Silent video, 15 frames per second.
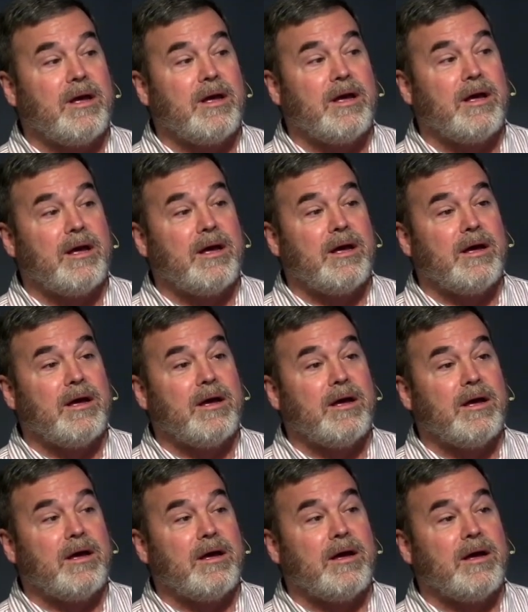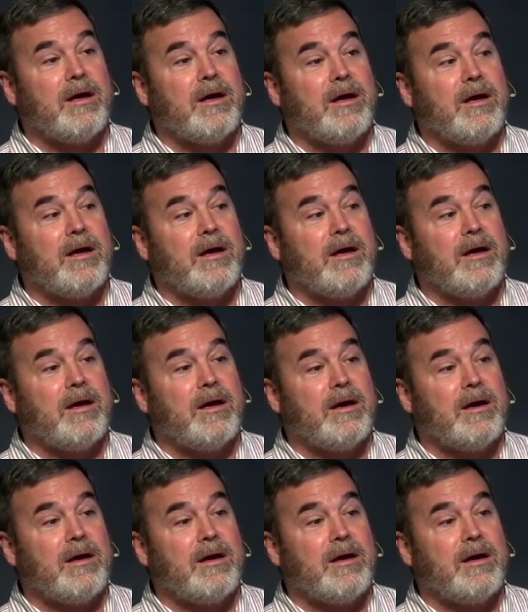Nothing is said.